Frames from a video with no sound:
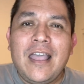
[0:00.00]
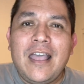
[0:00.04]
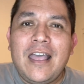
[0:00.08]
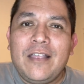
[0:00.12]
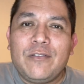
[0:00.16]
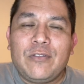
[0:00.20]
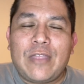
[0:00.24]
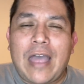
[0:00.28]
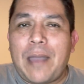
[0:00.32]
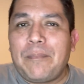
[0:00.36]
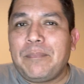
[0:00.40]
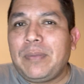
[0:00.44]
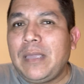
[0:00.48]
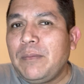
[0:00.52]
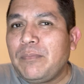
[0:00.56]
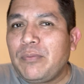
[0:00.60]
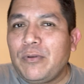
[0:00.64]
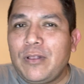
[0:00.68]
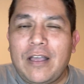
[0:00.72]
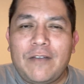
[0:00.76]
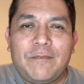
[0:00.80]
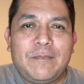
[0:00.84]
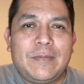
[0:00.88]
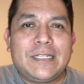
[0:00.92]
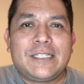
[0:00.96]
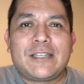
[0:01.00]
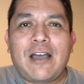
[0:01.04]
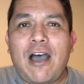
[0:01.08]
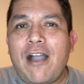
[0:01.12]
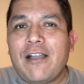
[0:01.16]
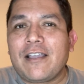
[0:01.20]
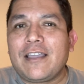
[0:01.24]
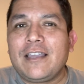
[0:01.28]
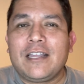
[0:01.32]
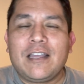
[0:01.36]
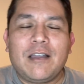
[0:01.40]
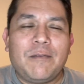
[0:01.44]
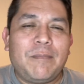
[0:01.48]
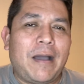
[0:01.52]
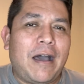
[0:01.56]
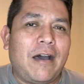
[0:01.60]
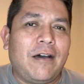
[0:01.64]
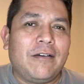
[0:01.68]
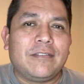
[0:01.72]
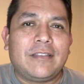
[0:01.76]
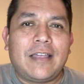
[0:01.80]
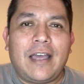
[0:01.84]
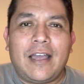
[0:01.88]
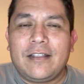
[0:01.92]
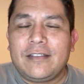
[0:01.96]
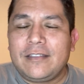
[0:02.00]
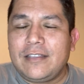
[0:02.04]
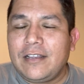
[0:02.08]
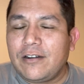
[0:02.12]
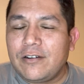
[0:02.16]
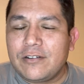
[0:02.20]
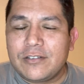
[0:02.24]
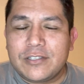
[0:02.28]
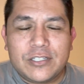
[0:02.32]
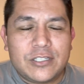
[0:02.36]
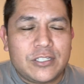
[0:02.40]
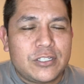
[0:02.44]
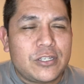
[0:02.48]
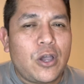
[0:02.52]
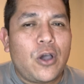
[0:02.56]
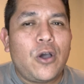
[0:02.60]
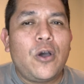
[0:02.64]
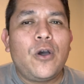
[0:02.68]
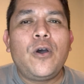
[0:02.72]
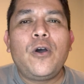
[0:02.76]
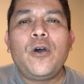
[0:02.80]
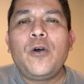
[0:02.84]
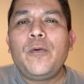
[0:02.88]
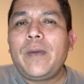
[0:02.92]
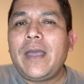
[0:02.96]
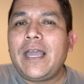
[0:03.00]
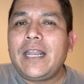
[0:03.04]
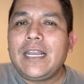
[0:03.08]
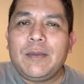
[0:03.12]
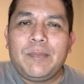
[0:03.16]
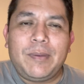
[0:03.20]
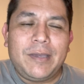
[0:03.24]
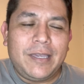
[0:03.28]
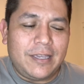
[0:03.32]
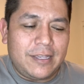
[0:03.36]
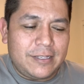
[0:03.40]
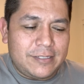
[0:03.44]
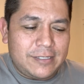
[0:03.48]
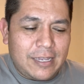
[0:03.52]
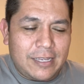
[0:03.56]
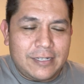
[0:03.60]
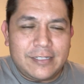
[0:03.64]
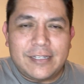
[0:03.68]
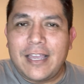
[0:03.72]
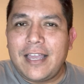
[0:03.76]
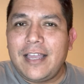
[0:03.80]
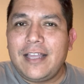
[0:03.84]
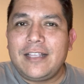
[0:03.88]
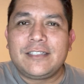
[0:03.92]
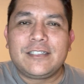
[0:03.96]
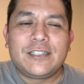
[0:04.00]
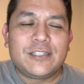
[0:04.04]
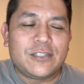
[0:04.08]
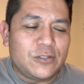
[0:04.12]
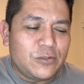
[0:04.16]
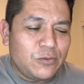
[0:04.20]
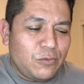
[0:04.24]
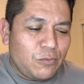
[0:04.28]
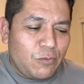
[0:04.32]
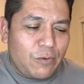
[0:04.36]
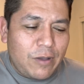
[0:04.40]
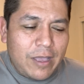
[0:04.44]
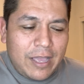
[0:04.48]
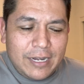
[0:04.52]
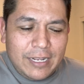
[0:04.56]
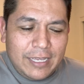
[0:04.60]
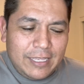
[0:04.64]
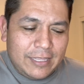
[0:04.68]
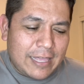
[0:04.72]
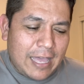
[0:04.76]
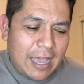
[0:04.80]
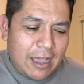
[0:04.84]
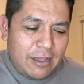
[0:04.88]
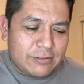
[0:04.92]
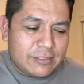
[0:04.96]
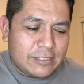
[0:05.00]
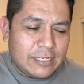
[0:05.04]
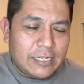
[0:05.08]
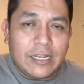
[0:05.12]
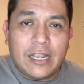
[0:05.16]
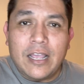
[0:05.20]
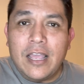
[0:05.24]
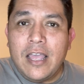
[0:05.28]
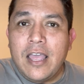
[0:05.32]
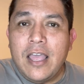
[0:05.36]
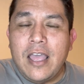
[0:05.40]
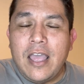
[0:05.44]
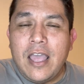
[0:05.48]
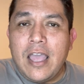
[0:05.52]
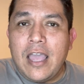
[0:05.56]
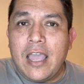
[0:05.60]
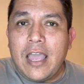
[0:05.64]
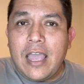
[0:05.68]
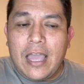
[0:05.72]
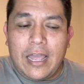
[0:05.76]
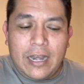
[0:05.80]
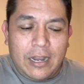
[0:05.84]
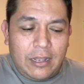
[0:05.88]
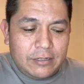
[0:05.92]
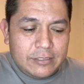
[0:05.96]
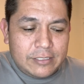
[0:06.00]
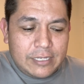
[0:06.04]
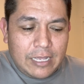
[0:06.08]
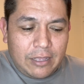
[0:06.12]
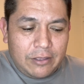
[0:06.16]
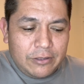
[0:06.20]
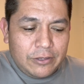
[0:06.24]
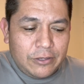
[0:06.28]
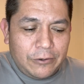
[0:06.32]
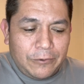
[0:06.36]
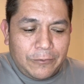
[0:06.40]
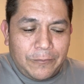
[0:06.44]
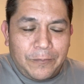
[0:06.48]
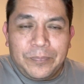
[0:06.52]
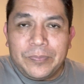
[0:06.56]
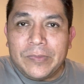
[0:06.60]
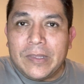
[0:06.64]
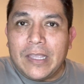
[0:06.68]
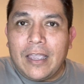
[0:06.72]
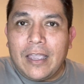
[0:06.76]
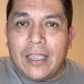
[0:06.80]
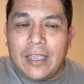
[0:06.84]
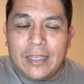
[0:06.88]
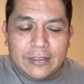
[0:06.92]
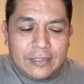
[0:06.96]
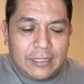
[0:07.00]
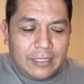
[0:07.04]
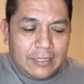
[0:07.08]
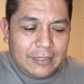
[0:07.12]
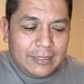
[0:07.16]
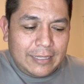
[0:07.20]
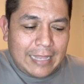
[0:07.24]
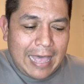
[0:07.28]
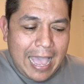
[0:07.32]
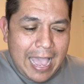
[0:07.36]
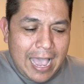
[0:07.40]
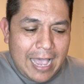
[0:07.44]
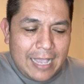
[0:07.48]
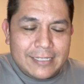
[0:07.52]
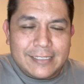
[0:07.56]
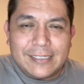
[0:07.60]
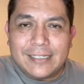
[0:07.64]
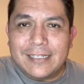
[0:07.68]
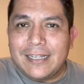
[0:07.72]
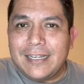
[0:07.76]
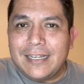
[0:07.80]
that people have been talking about, that there's so many PSA 10s, 20,000. And I'll tell you, in the last